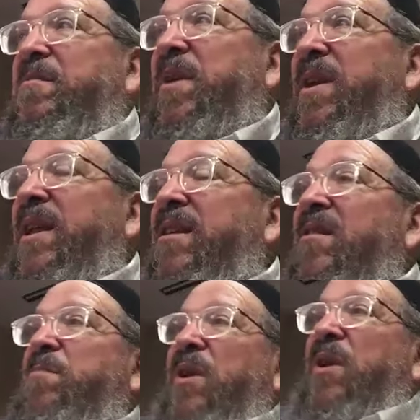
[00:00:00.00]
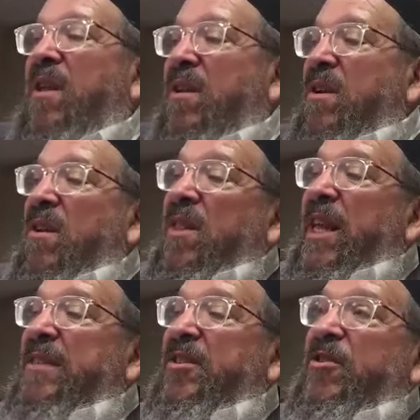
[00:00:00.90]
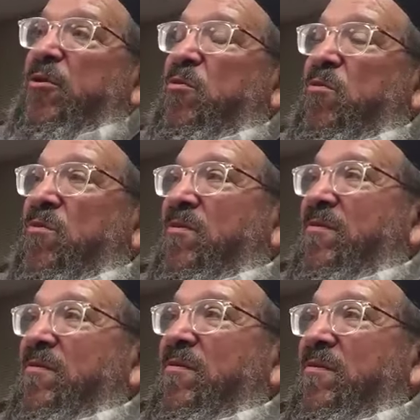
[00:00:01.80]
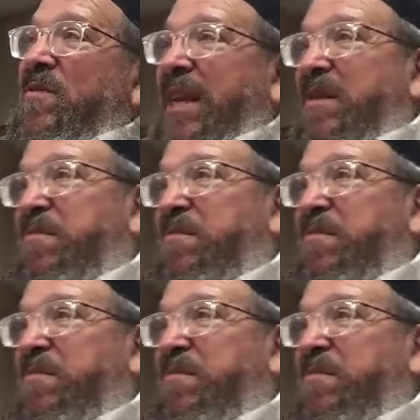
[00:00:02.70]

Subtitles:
But unless you like